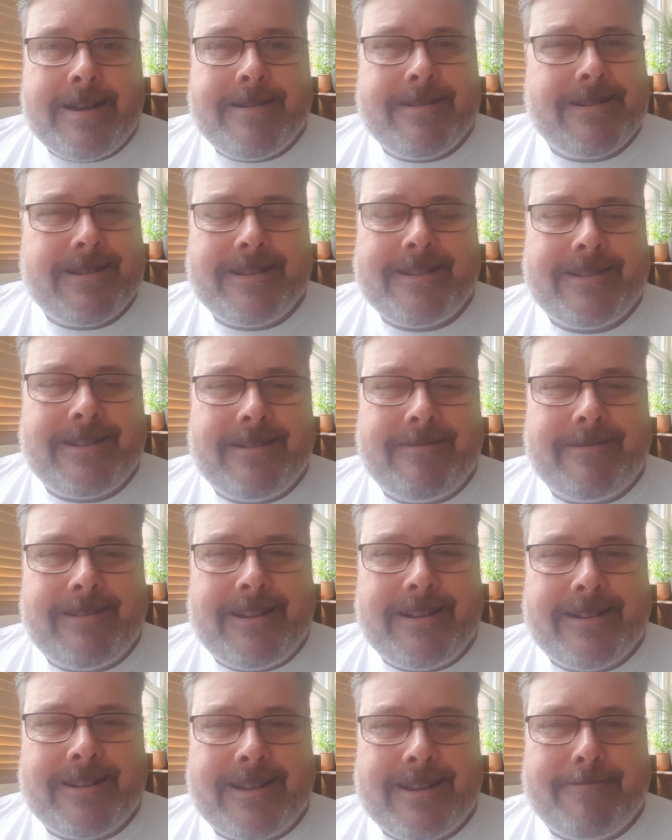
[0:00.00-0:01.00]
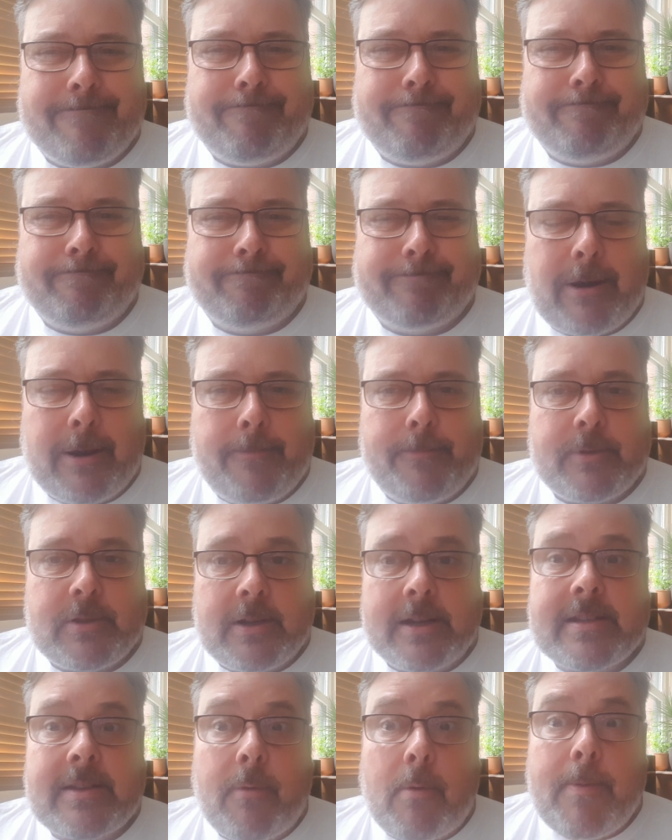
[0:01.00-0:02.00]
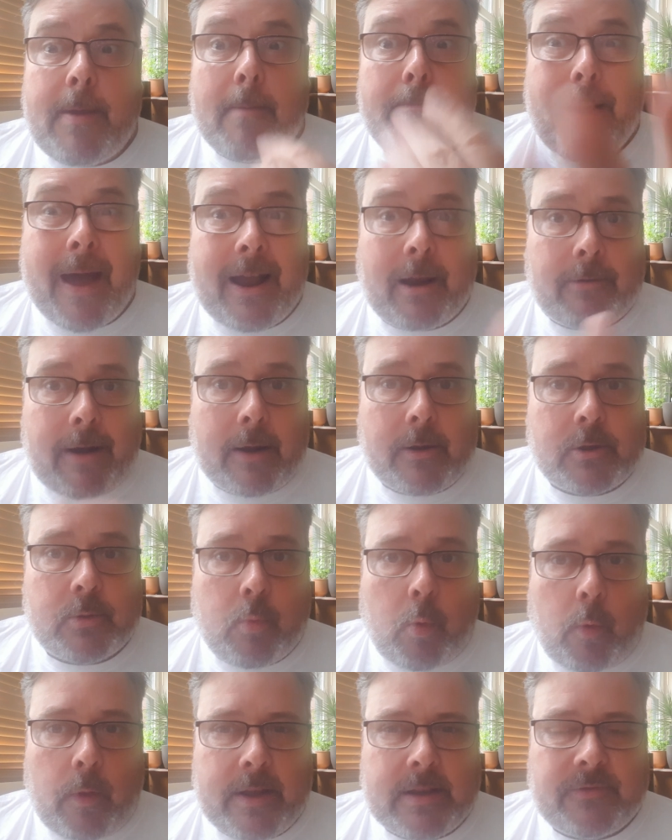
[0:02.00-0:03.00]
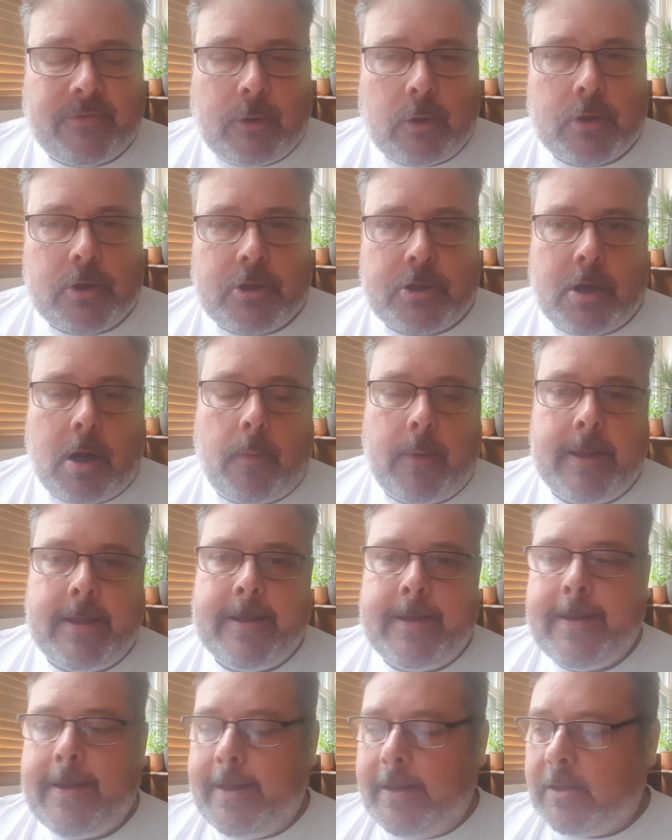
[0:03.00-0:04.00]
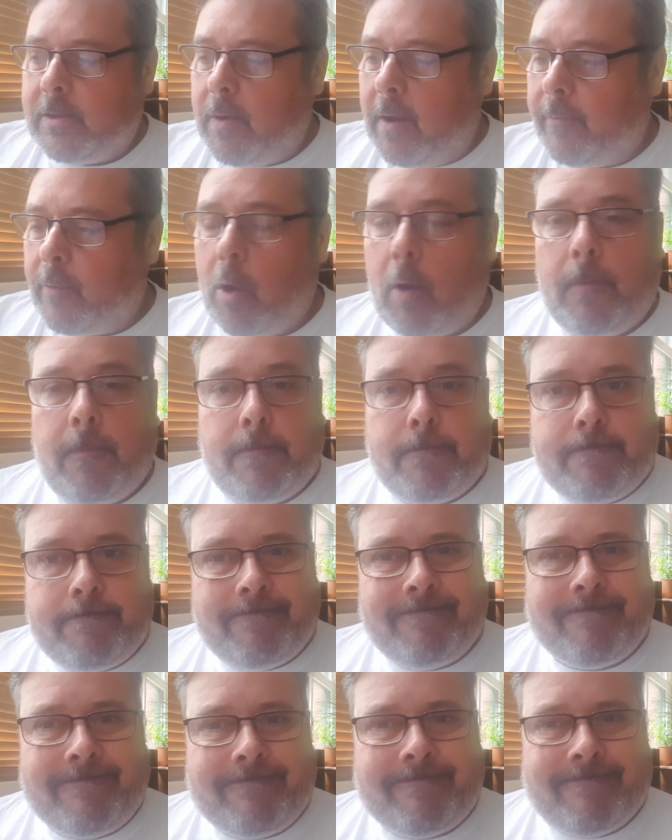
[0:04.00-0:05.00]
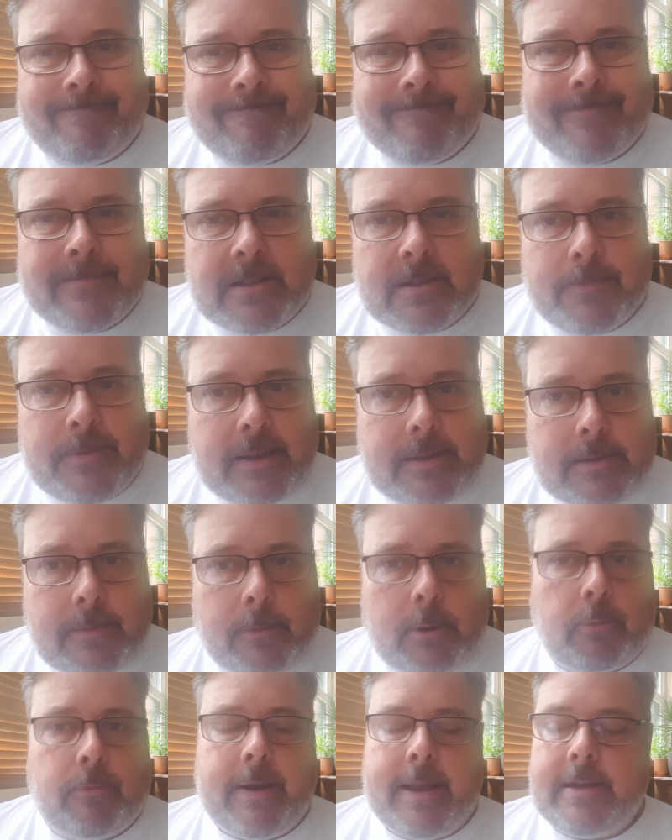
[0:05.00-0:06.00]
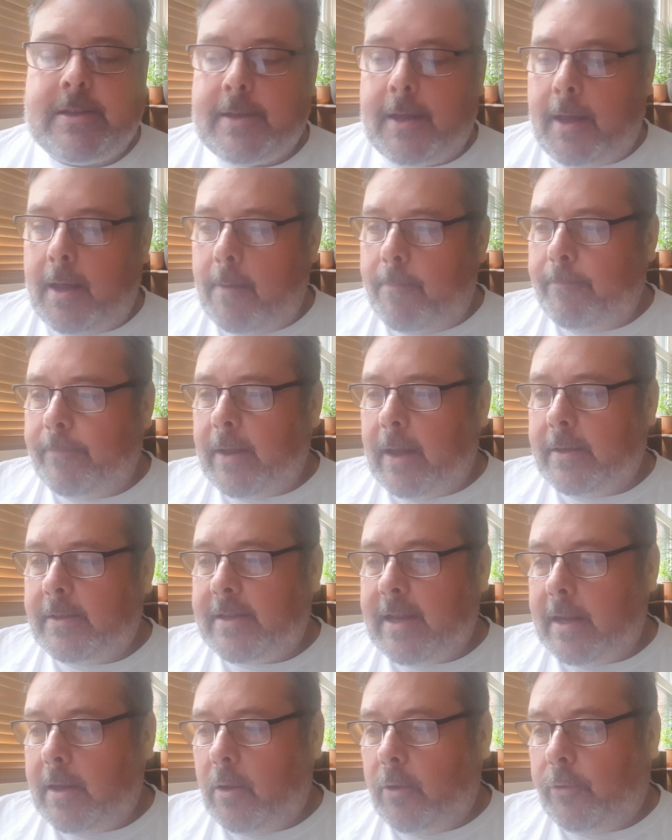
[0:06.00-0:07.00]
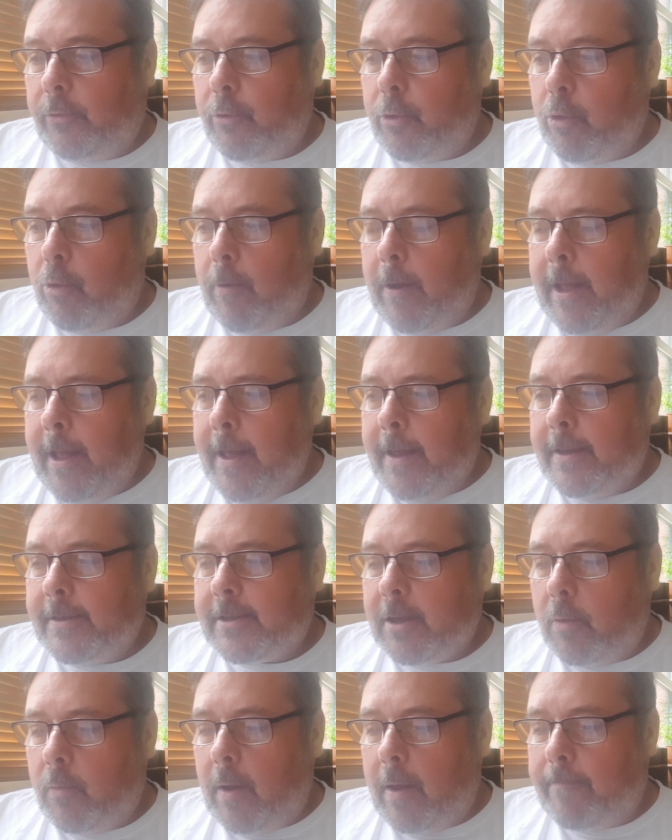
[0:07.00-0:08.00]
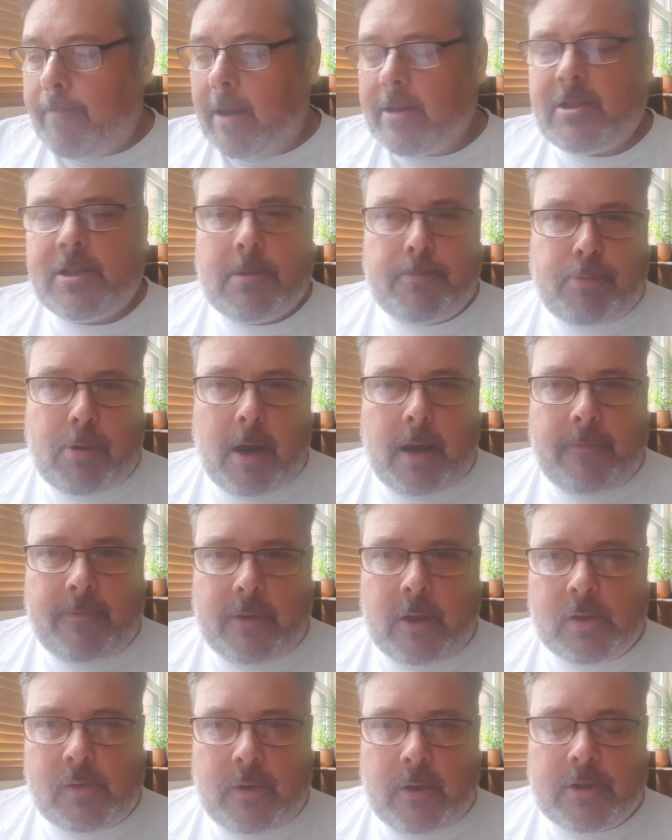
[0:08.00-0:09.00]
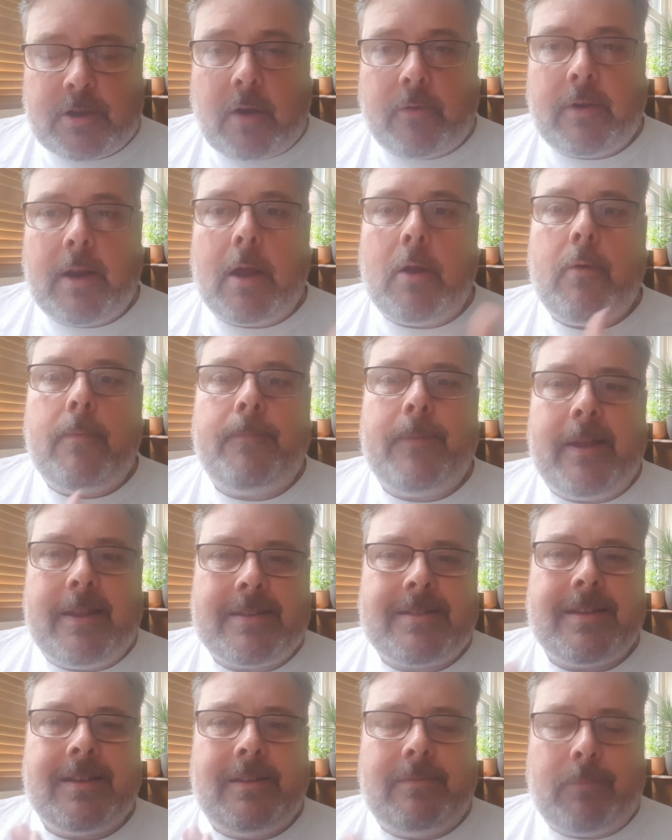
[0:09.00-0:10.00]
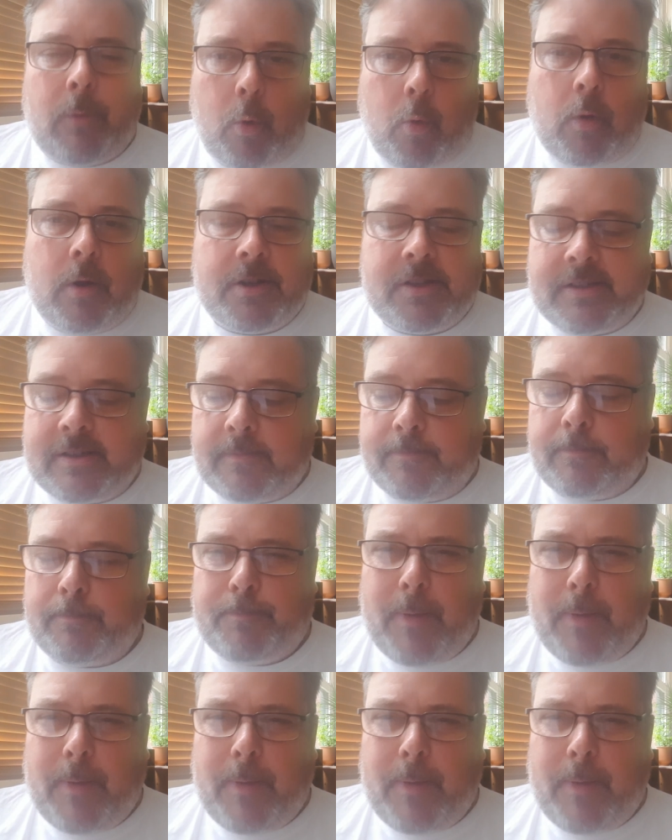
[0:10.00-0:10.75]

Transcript: Just don't think I am. Right, so let's have a bit of background to all this first, shall we? So I've got some things I'm going to read and take you through. So Manchester Pride, for those of you that don't know, it's in August.